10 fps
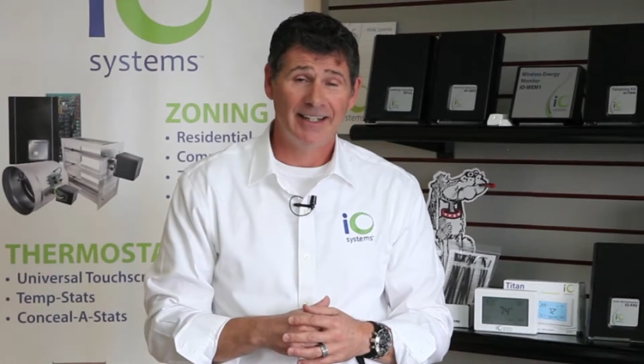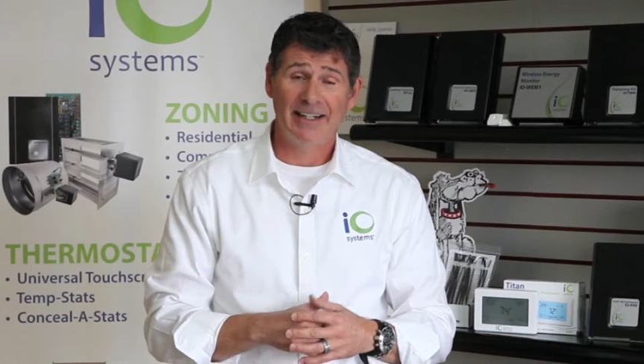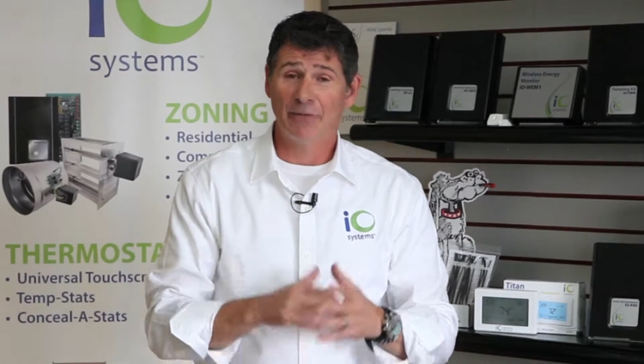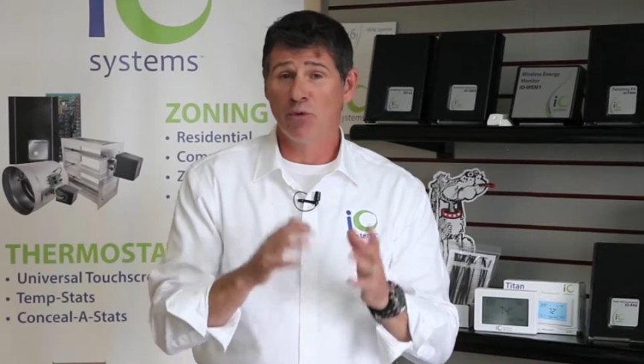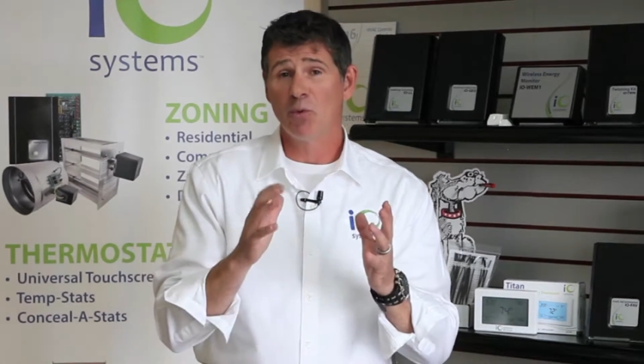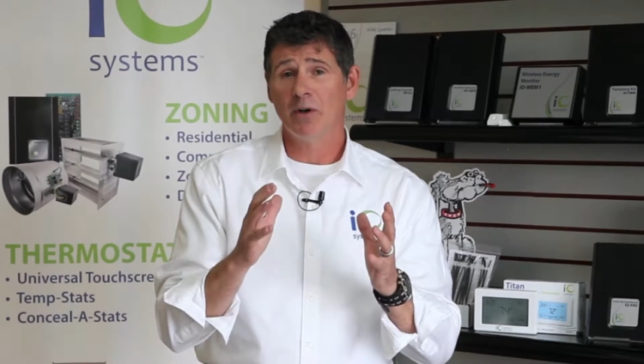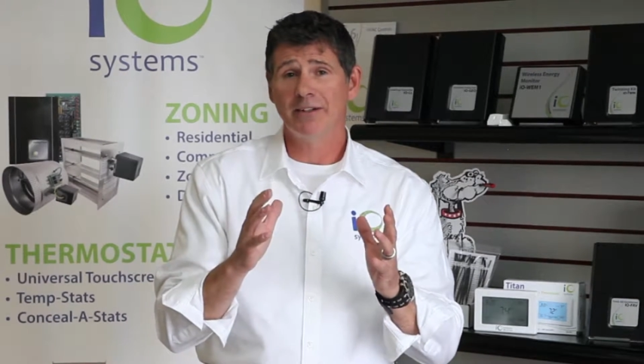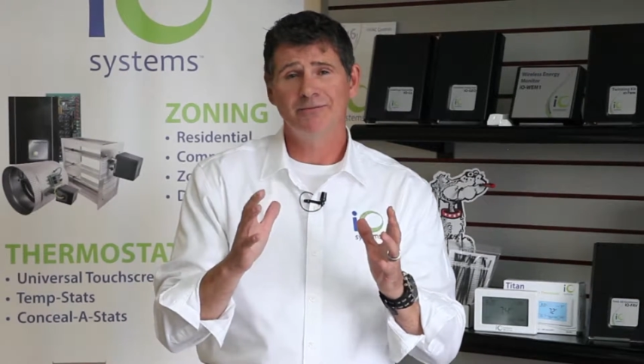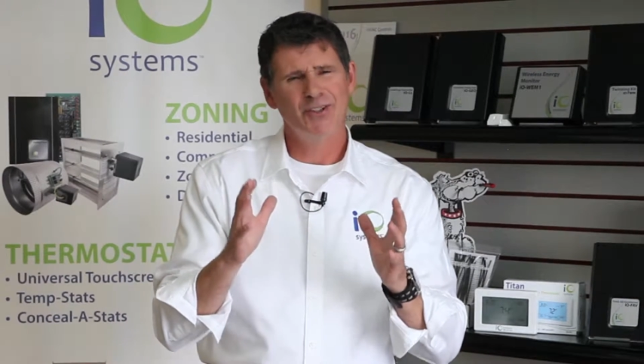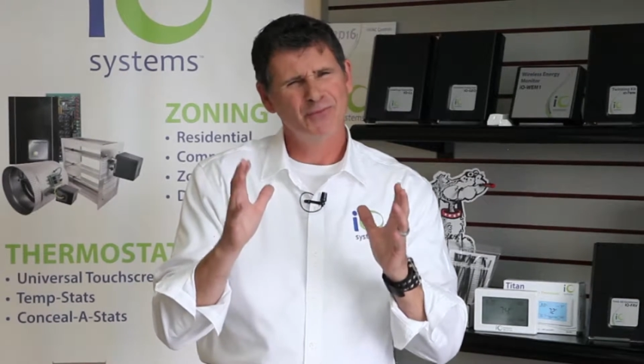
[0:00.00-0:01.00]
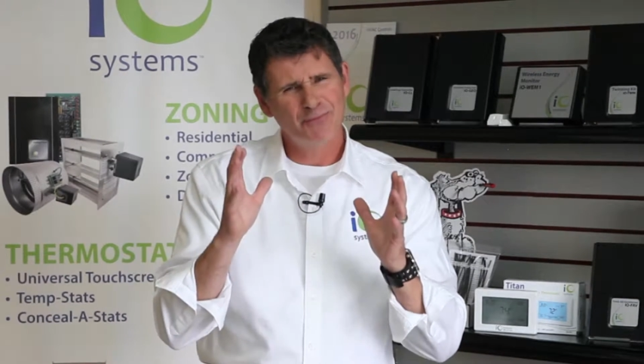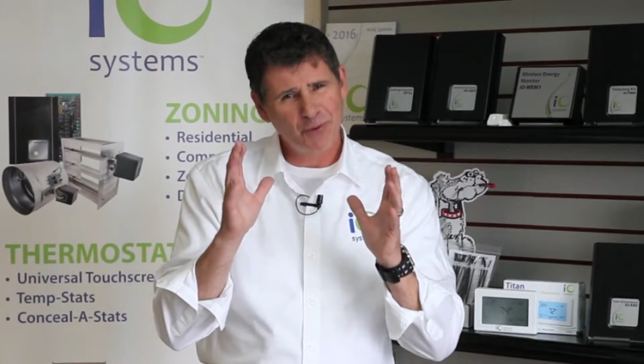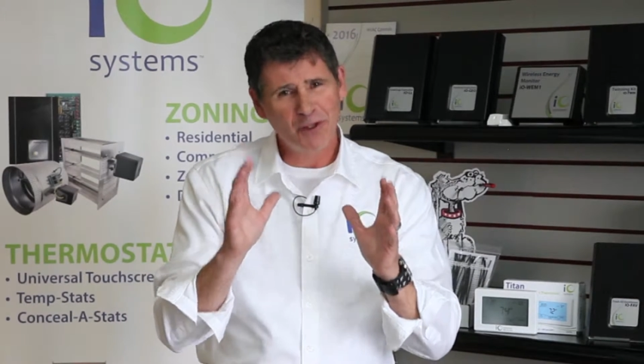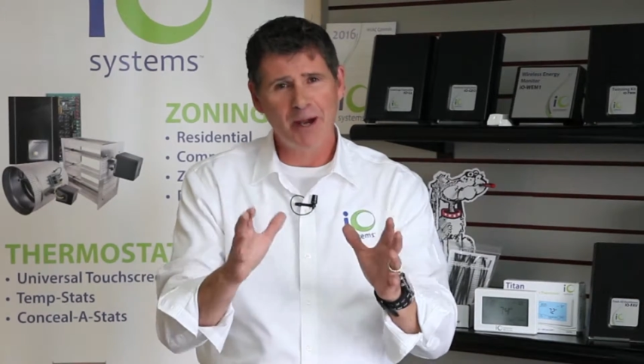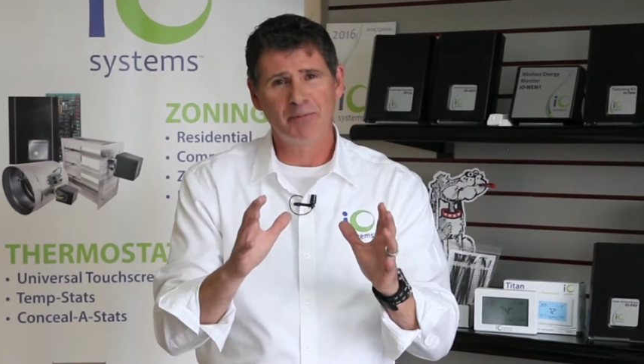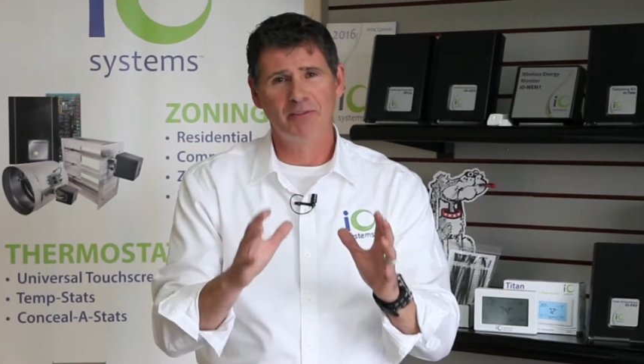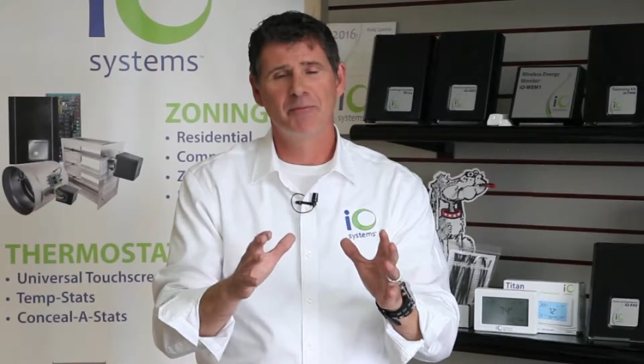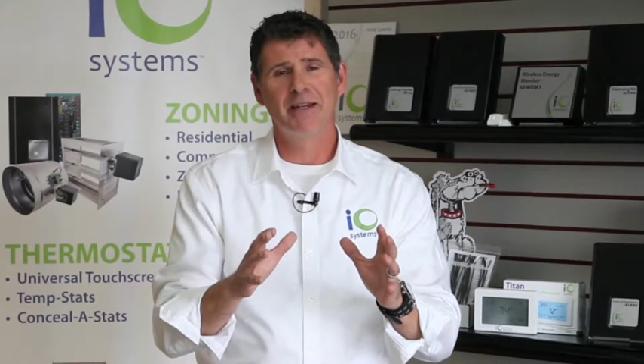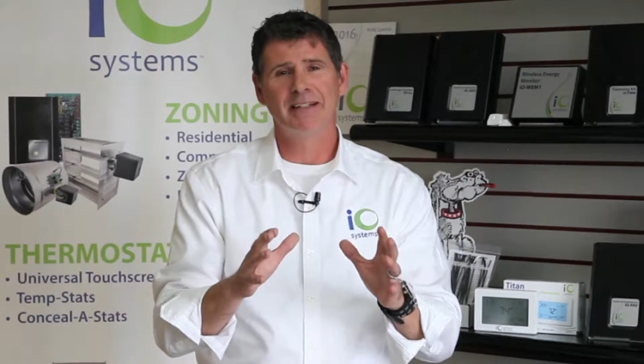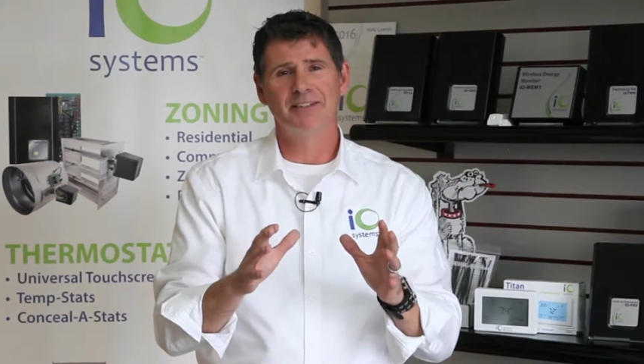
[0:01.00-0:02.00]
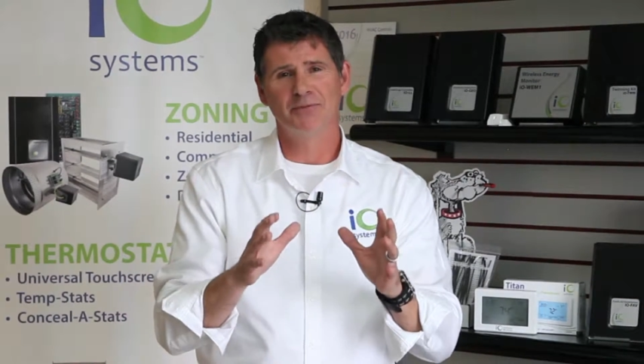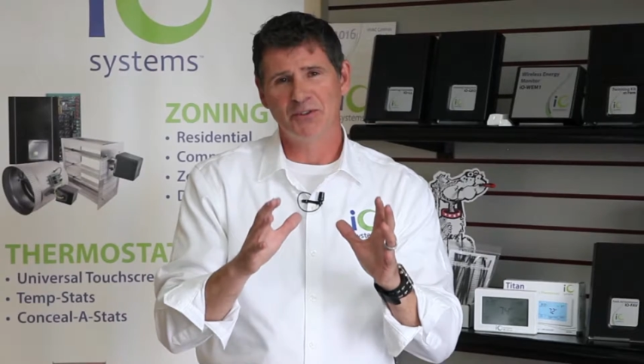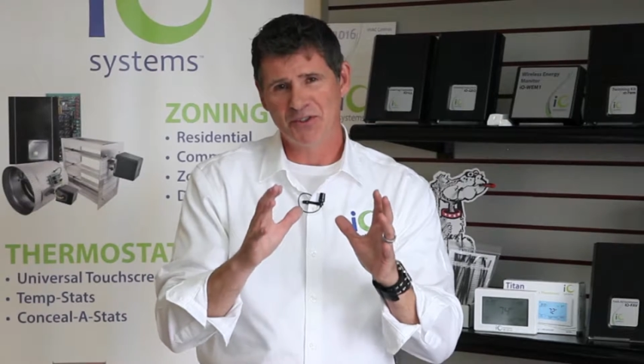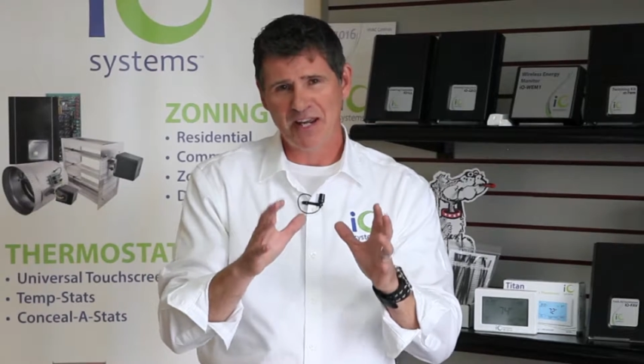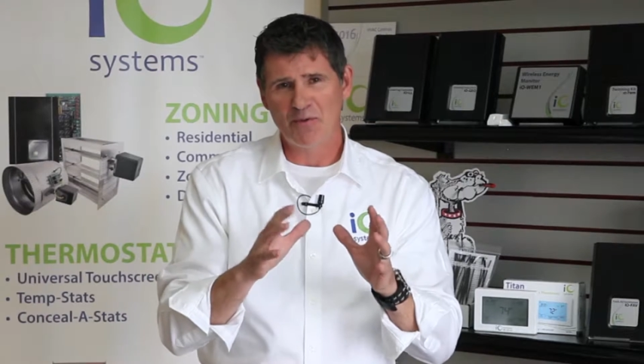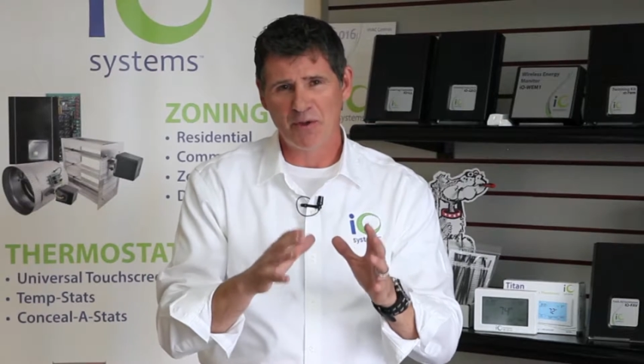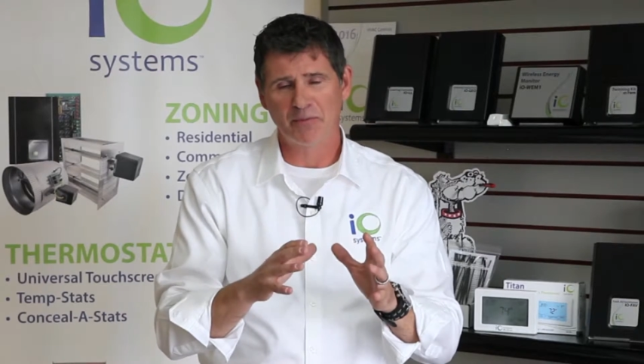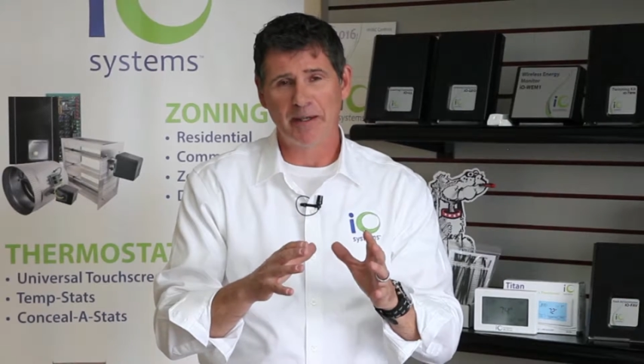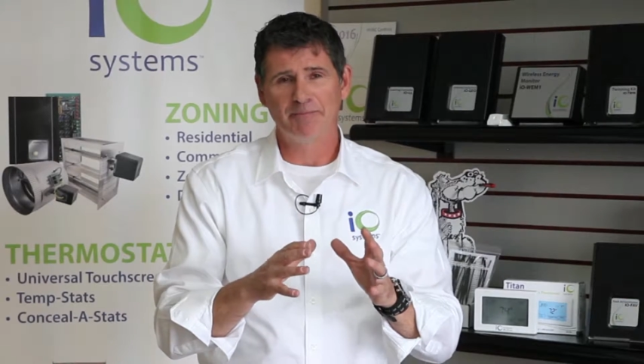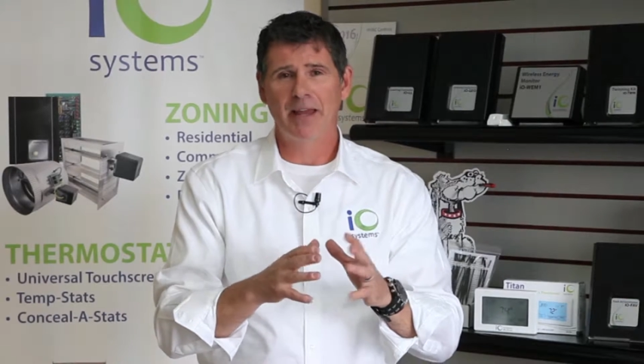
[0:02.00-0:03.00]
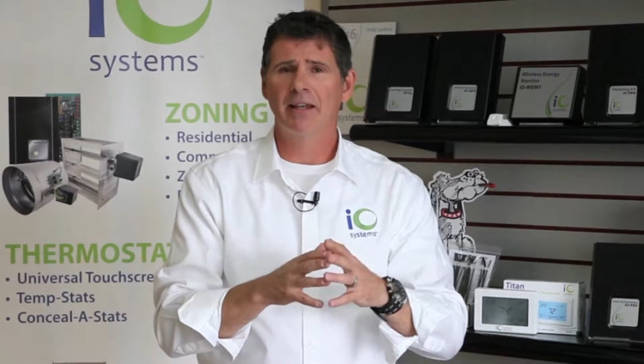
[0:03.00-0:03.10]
Now, if you would, just for a couple of minutes, if you'd stay with me,